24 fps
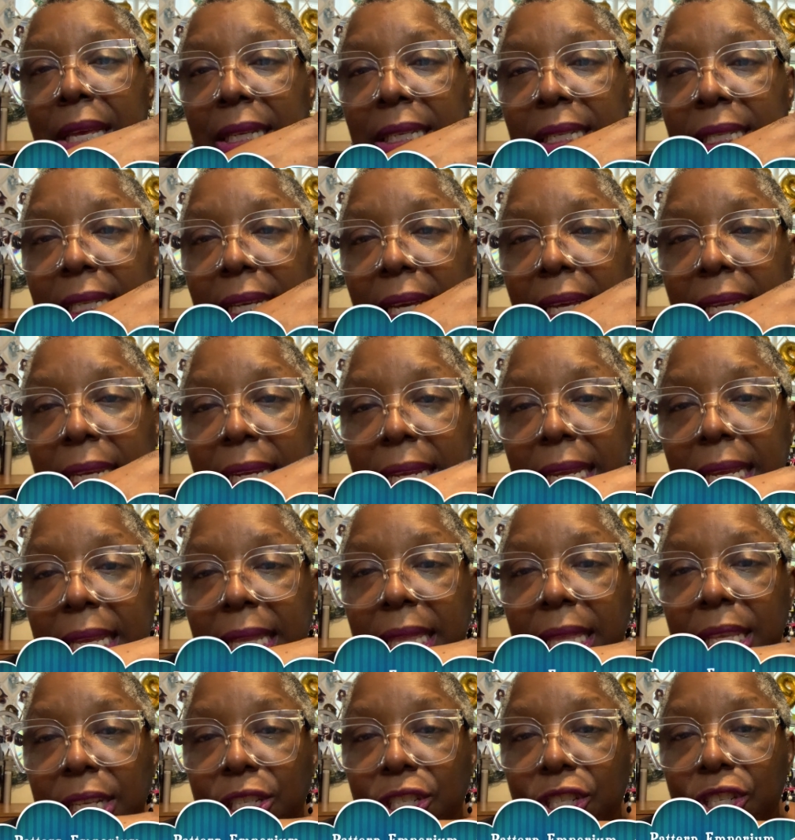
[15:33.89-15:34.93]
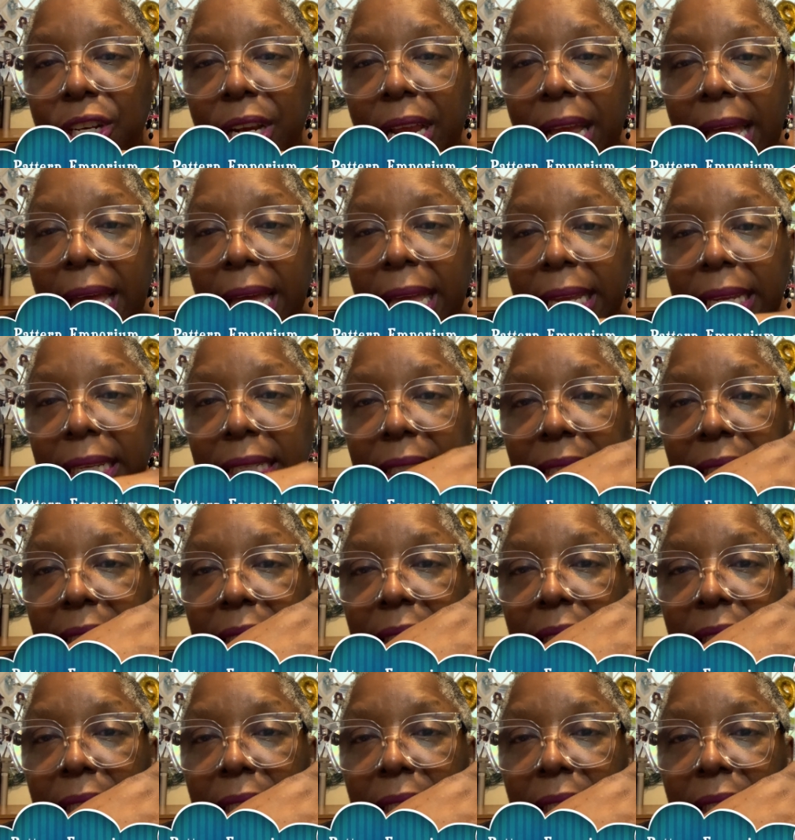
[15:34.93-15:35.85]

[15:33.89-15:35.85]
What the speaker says: done in the checks.